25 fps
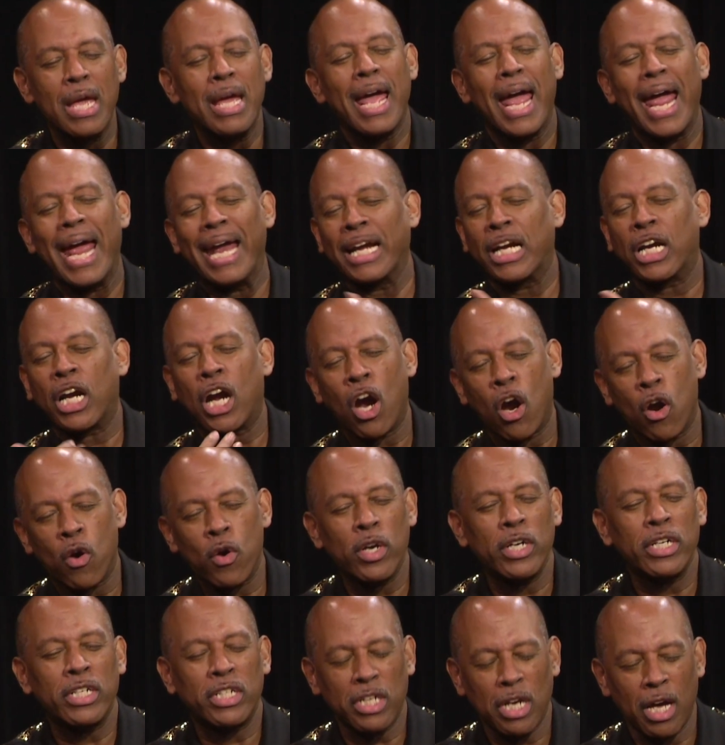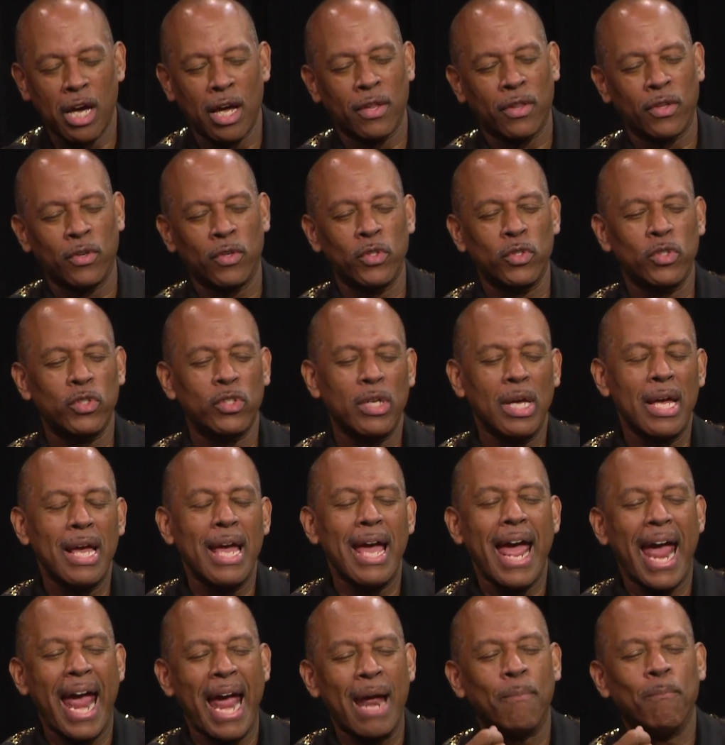encourage others,
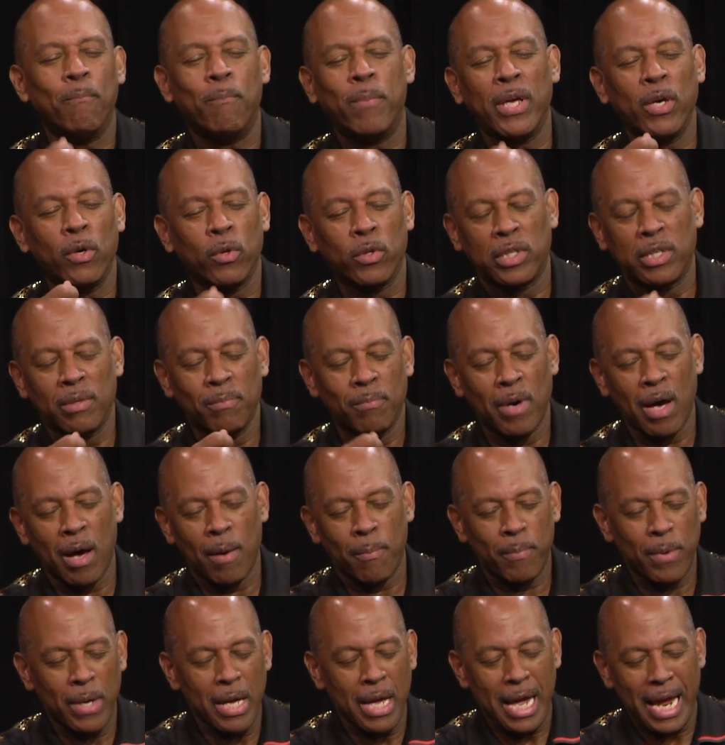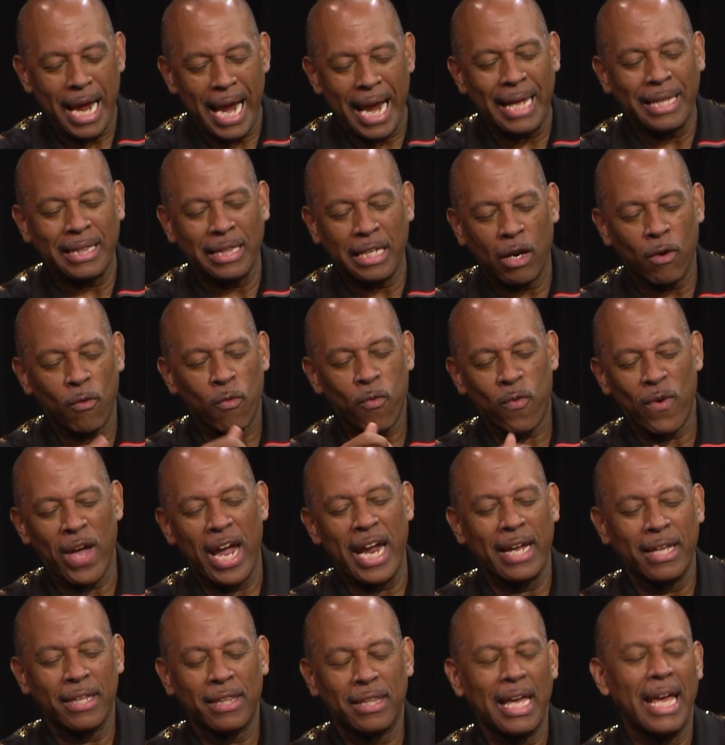and build them up in their
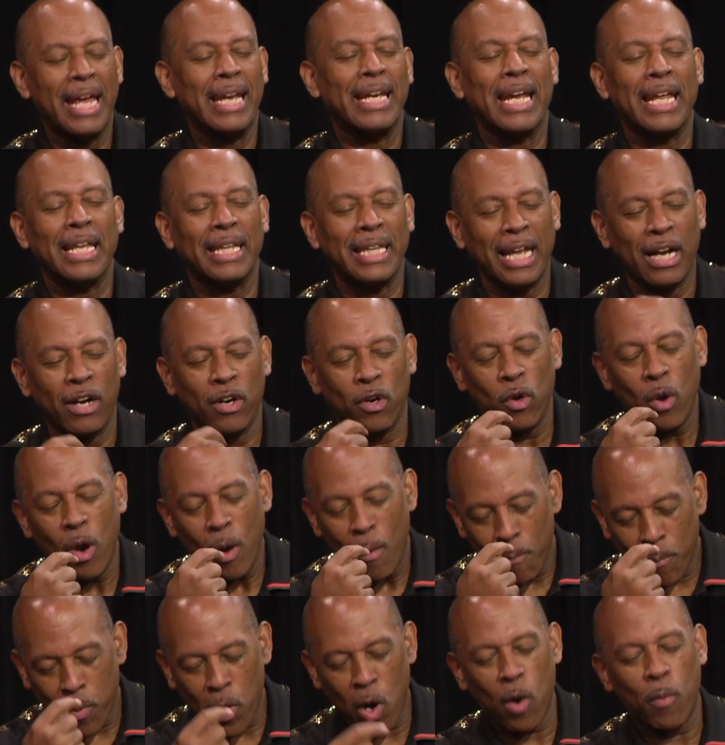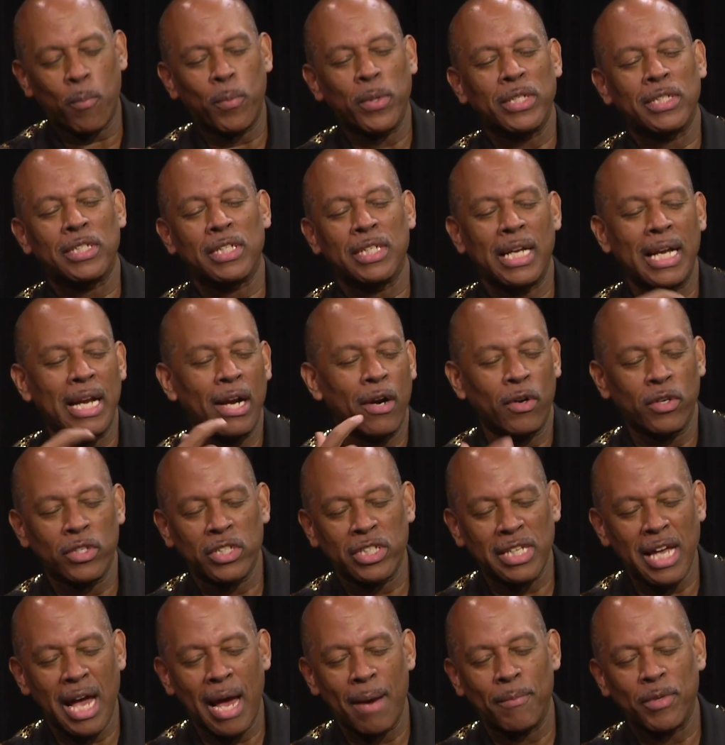faith and in their purpose and their
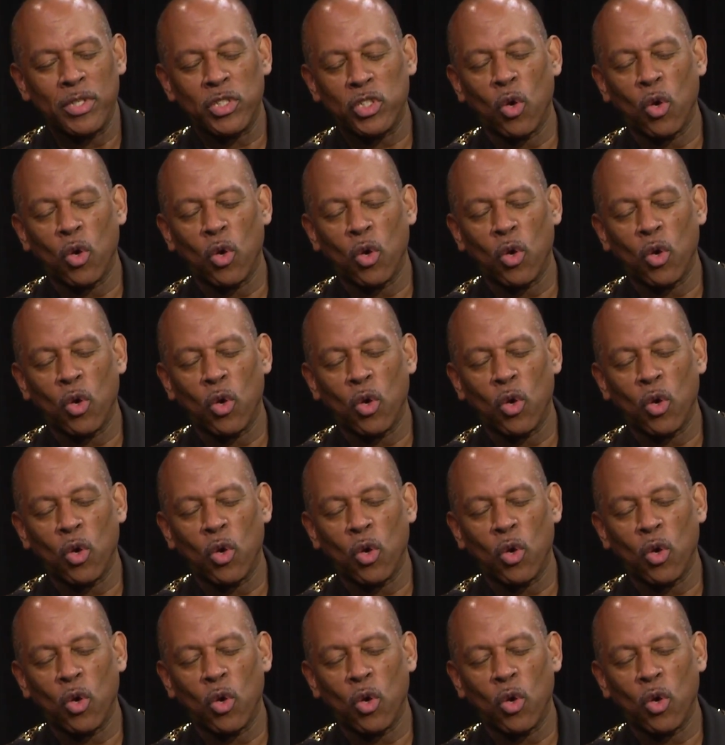assignment.